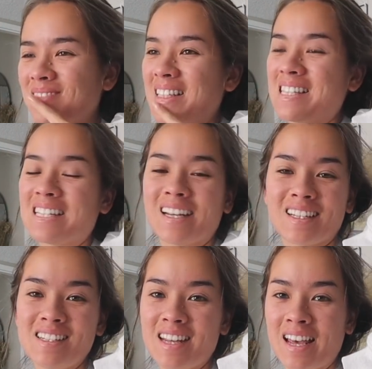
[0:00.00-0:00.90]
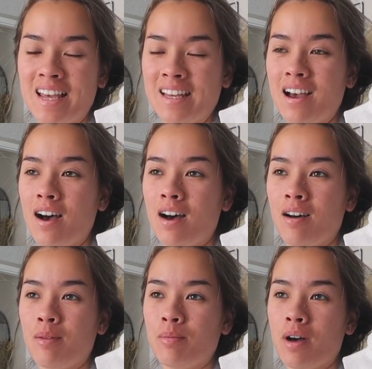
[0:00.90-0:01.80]
It's the next day.
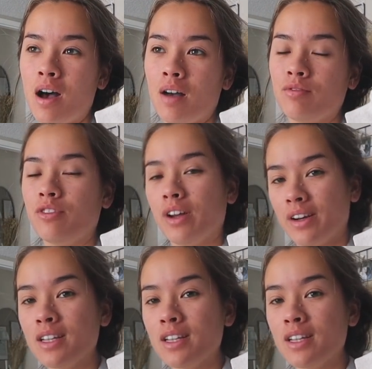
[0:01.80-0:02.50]
Um, I'm very